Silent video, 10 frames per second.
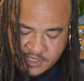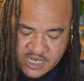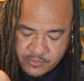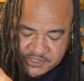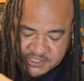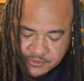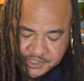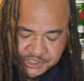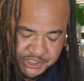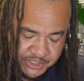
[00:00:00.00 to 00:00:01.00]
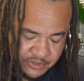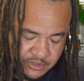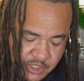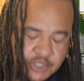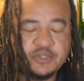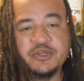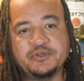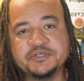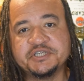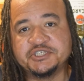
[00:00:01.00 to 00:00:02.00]
Now we stir in the chill. You can
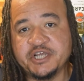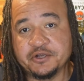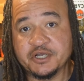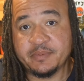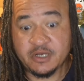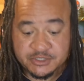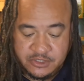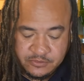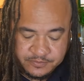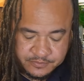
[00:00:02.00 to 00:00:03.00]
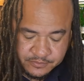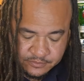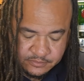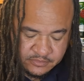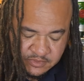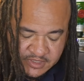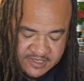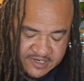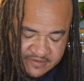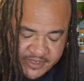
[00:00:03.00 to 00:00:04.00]
do this in a shaker cup also,
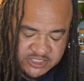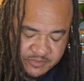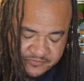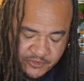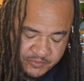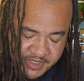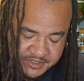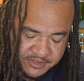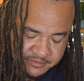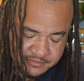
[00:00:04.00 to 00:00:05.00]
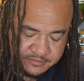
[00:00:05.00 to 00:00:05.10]
if that's your preferred method.